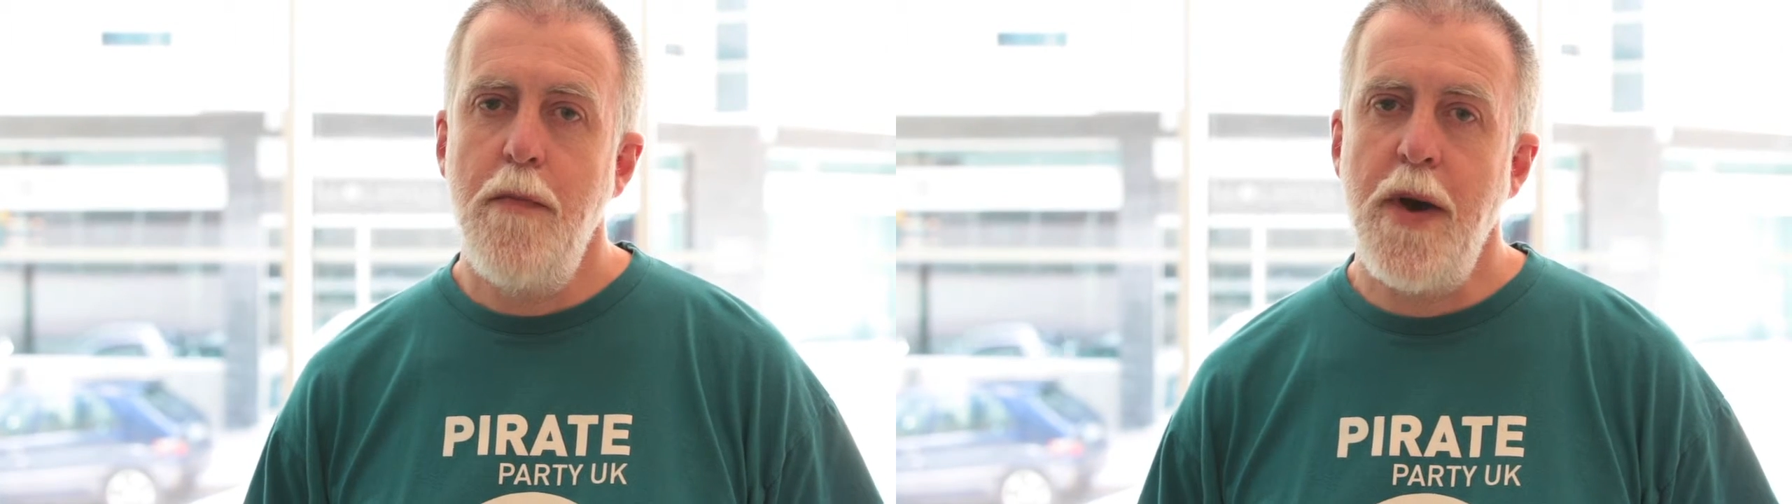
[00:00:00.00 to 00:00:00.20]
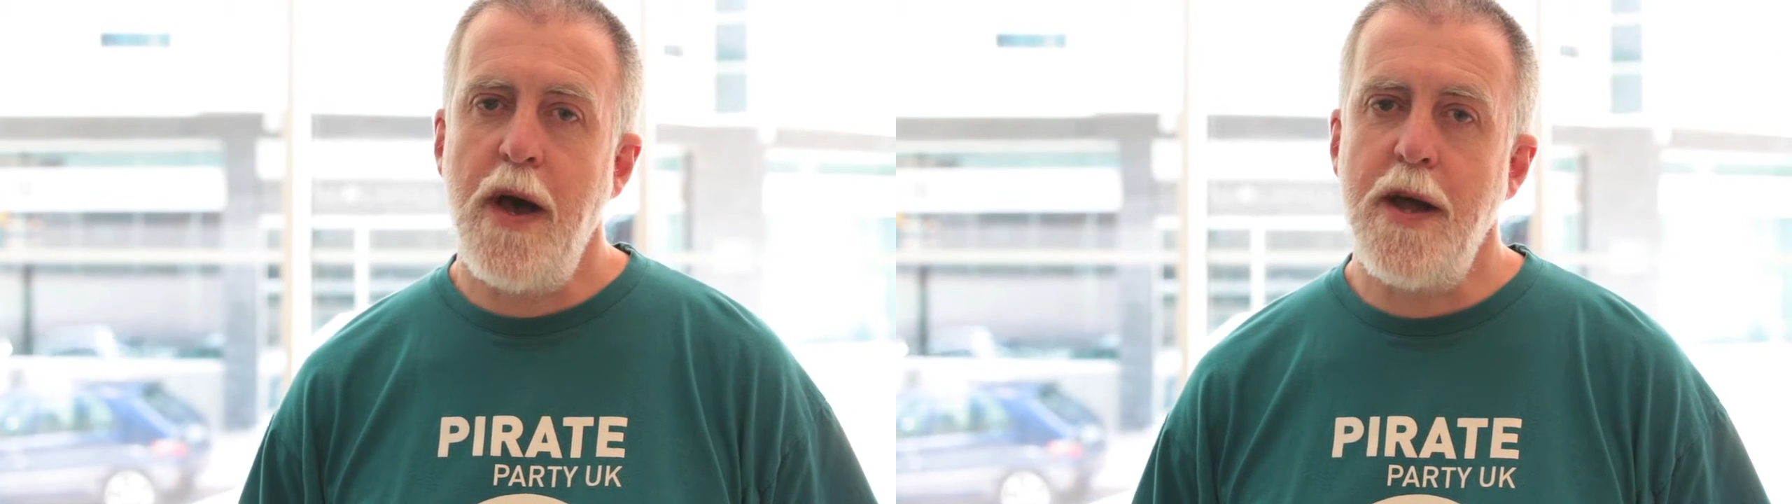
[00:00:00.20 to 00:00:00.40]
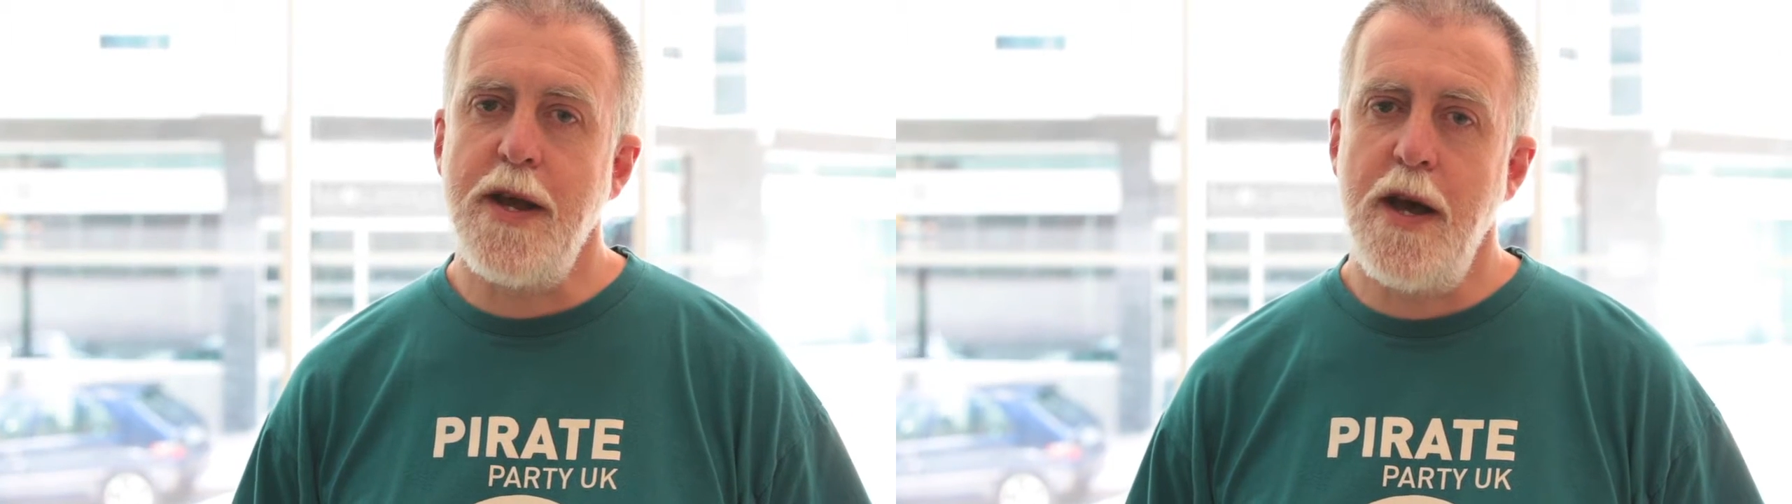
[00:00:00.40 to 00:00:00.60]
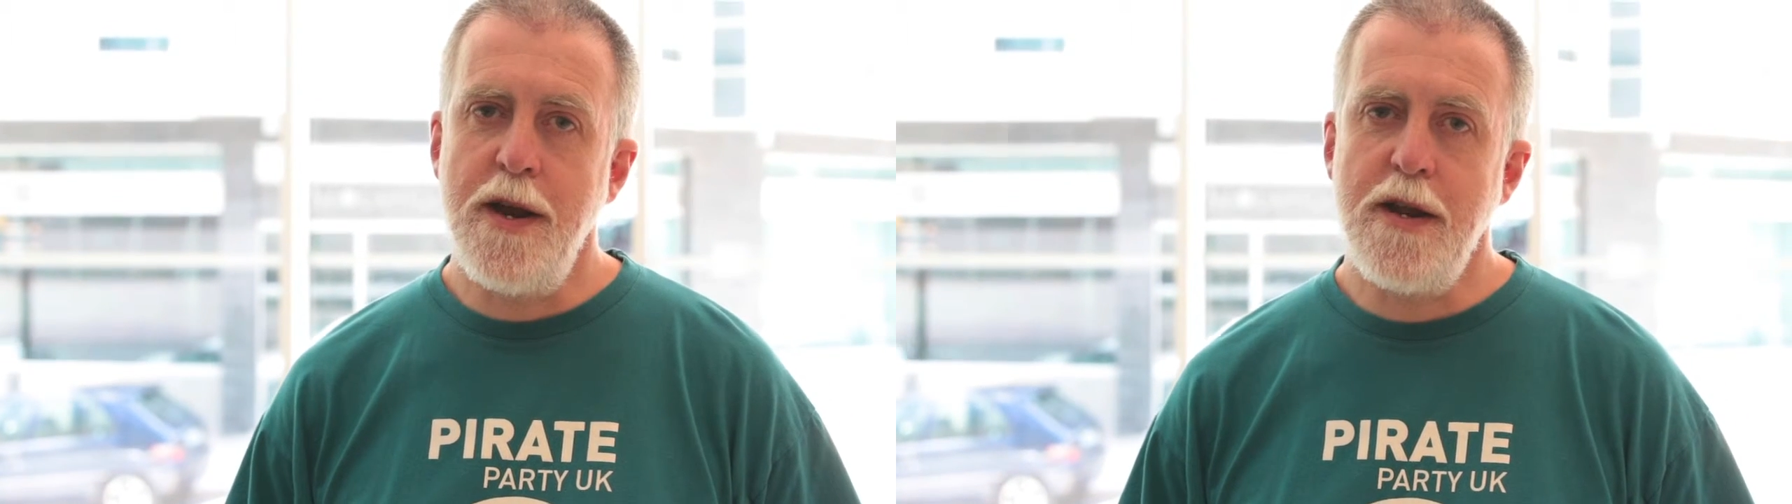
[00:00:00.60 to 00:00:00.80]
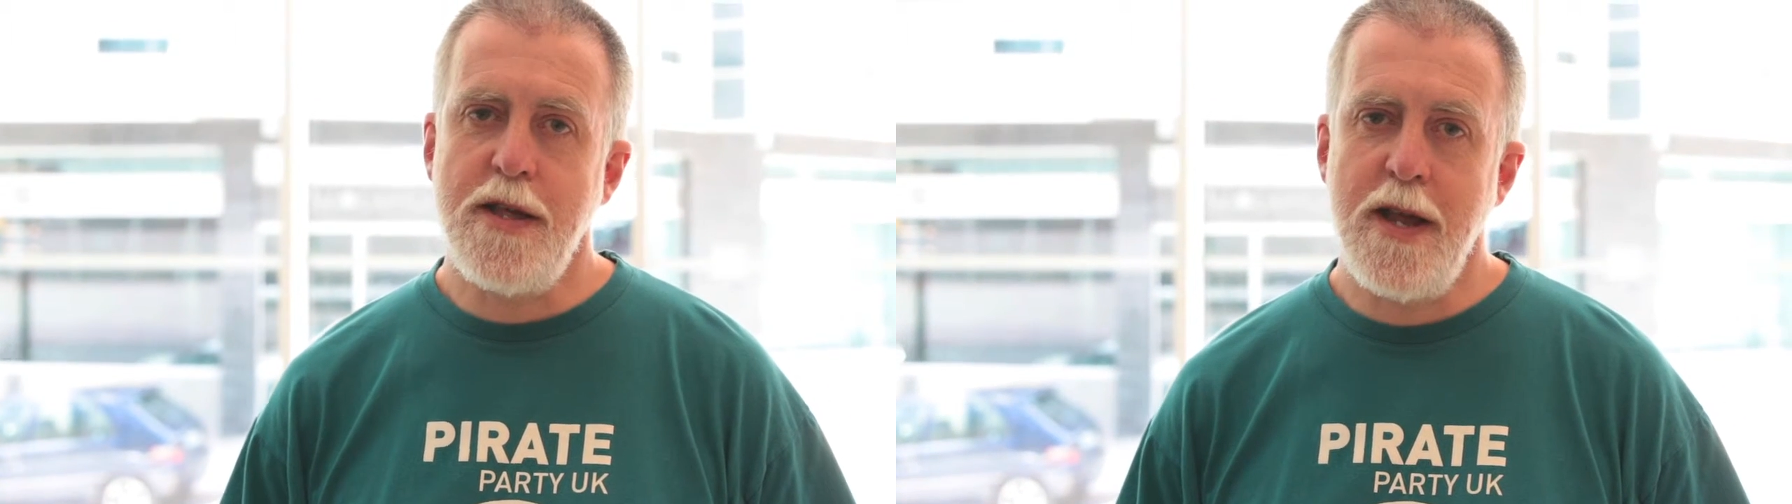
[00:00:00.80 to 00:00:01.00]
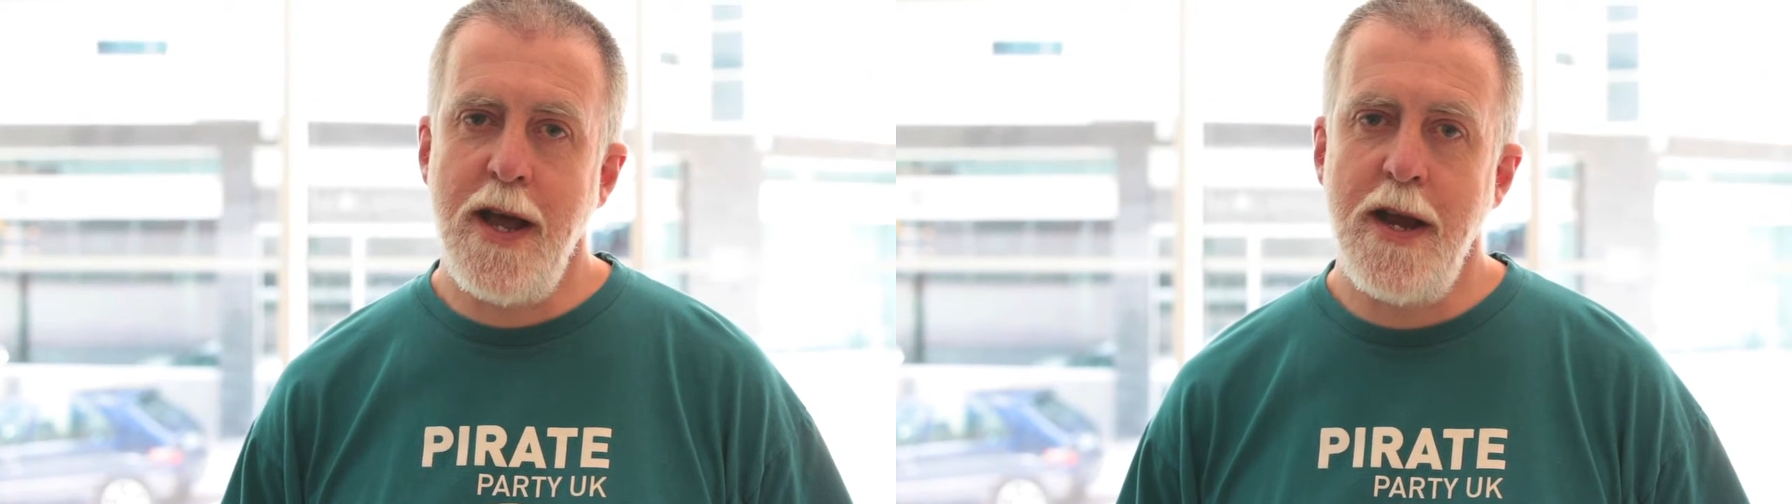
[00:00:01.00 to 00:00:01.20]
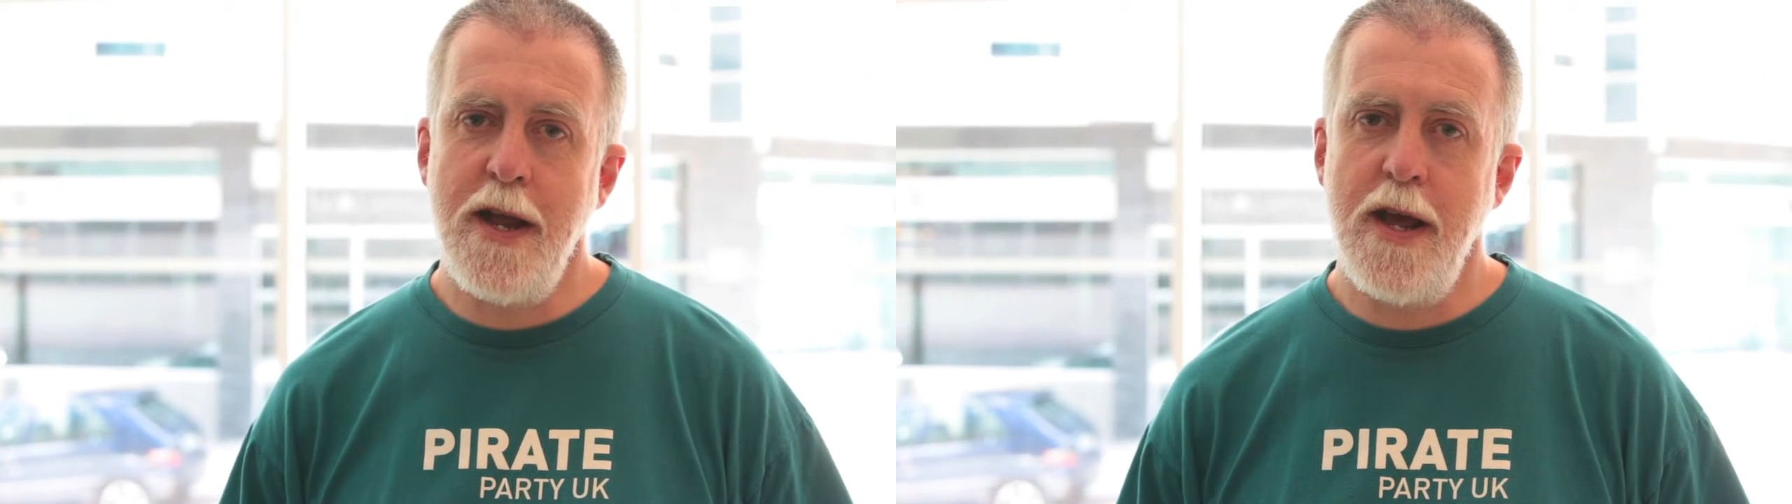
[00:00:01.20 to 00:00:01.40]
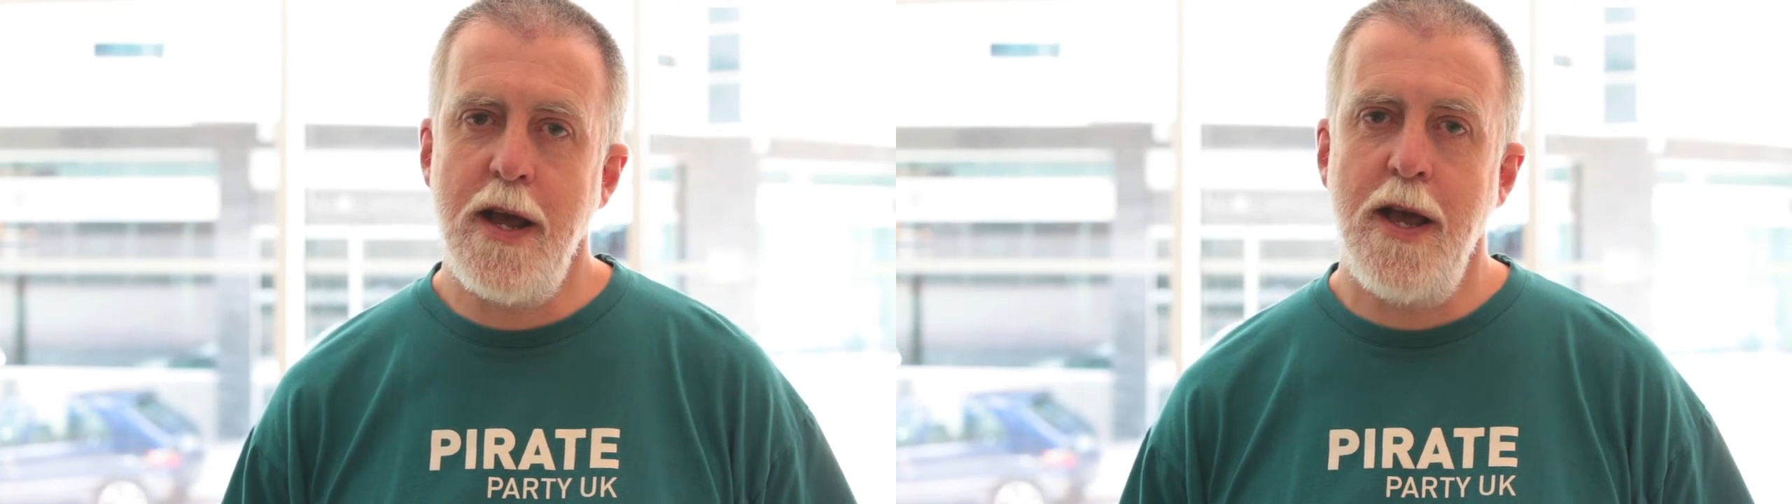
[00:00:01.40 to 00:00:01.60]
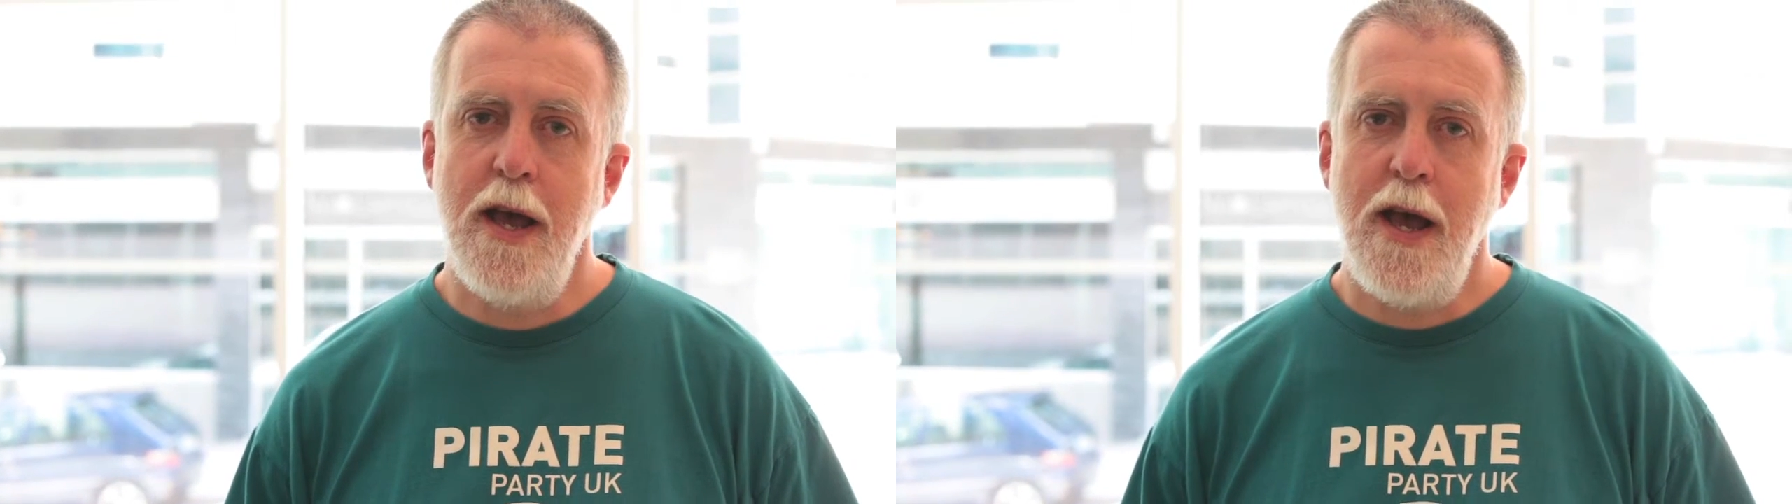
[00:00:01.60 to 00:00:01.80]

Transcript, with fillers: but understanding